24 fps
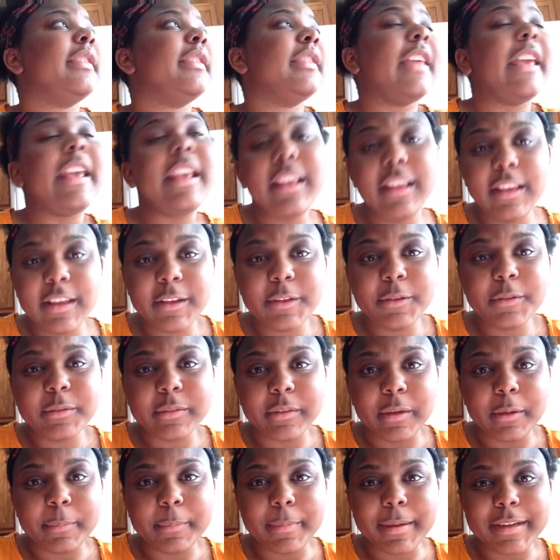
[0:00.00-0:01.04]
Thank you
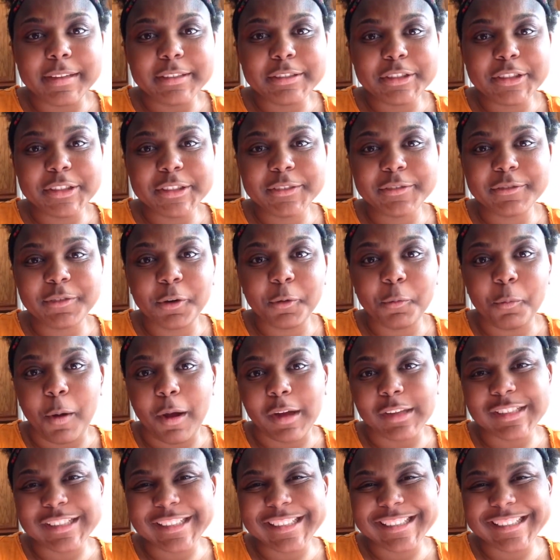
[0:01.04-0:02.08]
so much for
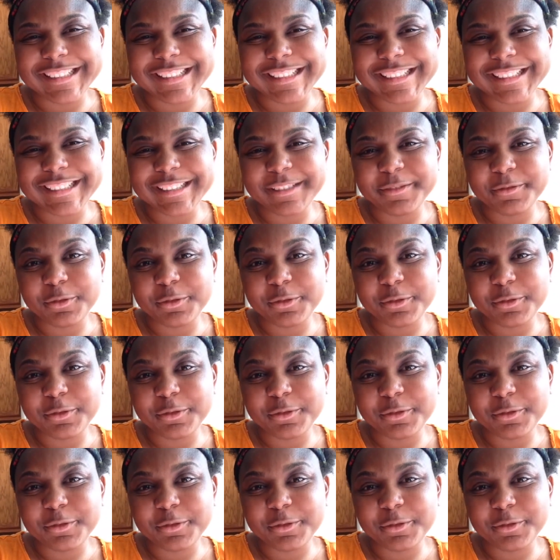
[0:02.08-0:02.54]
watching this